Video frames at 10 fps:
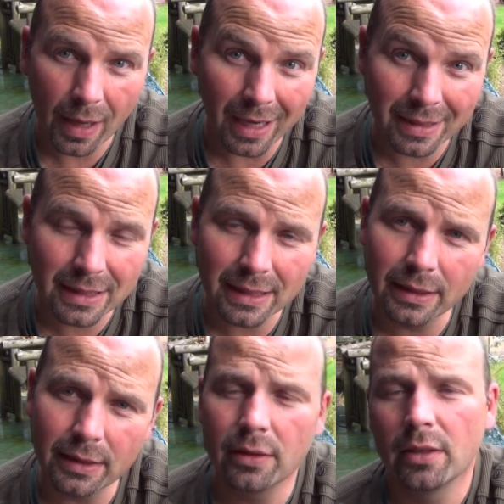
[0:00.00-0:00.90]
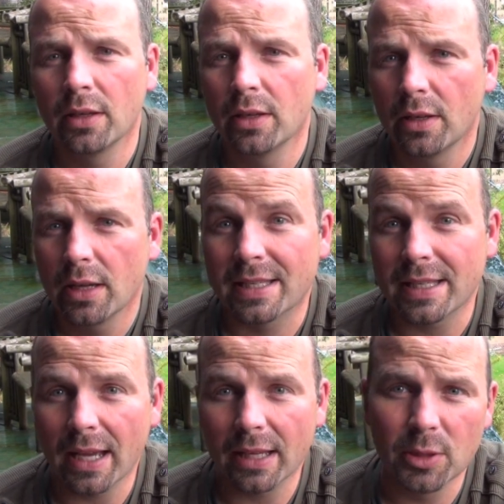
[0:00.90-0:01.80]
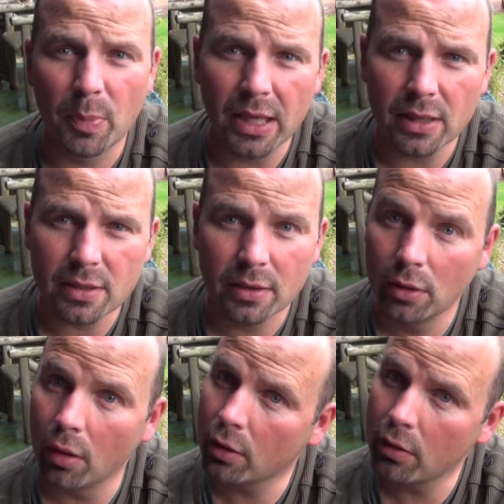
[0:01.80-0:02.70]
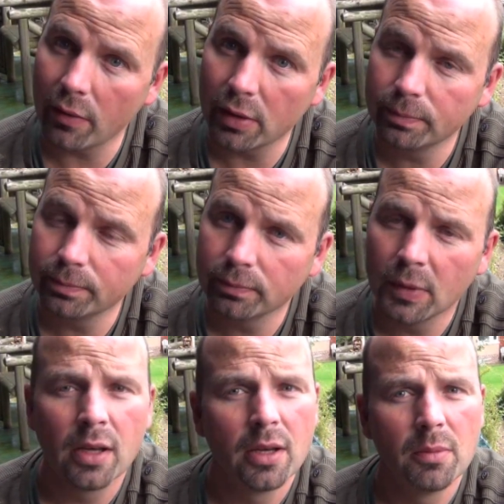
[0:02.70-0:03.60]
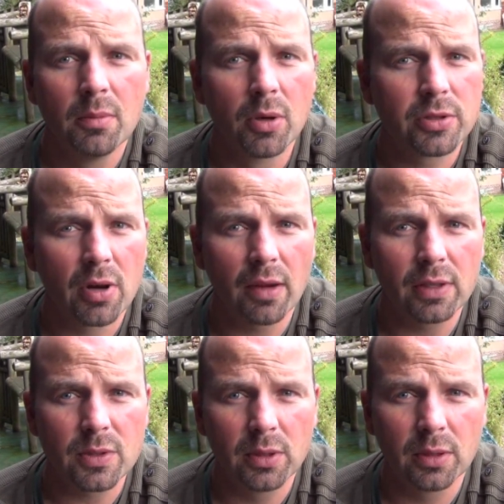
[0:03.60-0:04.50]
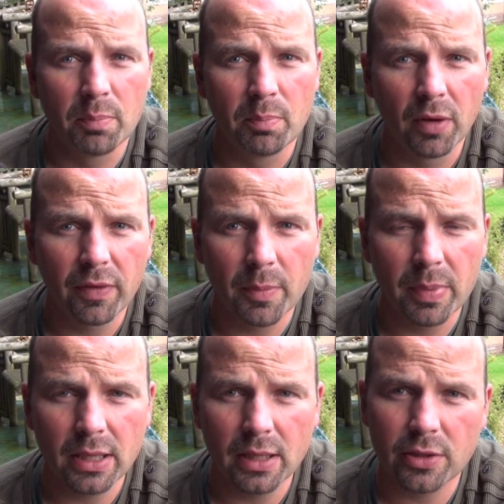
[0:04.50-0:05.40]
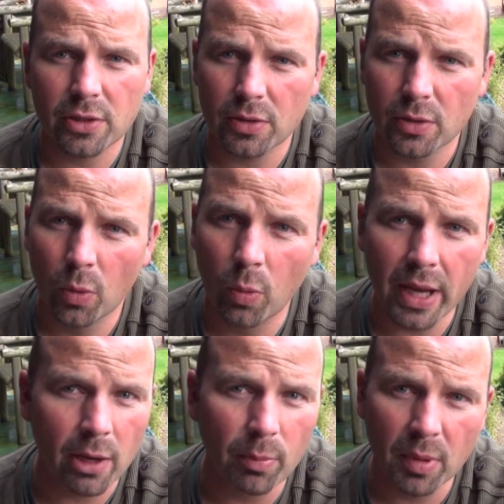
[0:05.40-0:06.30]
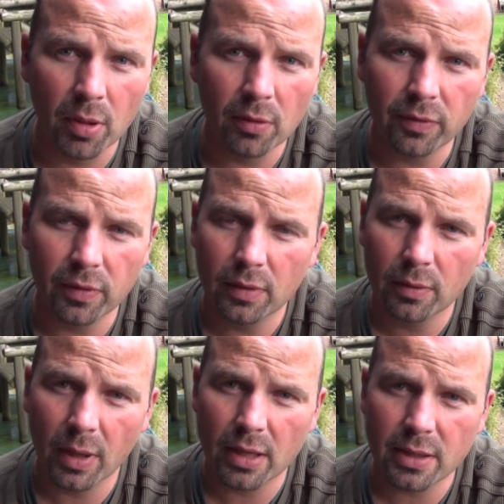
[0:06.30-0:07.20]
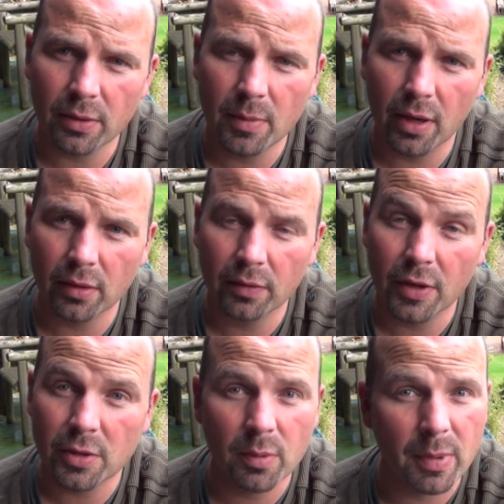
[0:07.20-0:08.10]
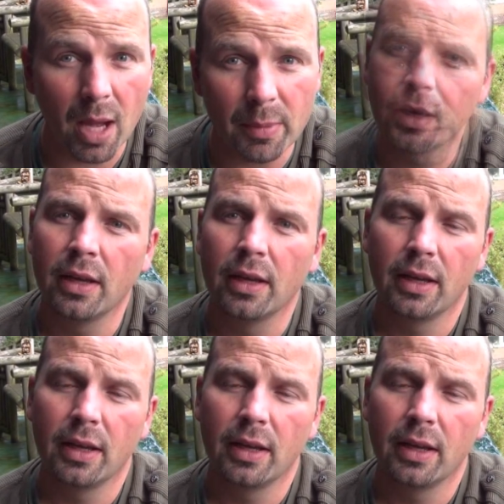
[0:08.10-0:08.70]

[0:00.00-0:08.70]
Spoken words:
ideally, a sand base, not gravel. Most gravels will buffer the pH way up above where South American fish will be happy.